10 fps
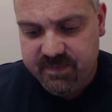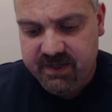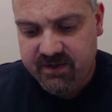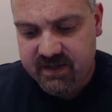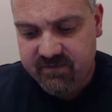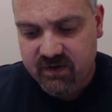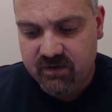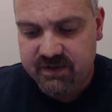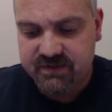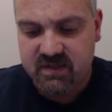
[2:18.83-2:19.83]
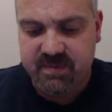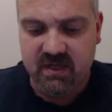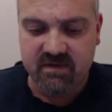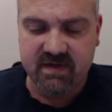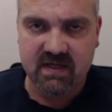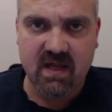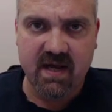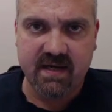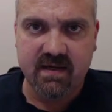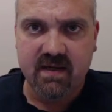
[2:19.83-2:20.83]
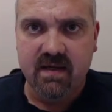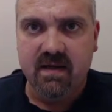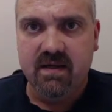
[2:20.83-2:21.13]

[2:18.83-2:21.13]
the period of illness to the period of decline,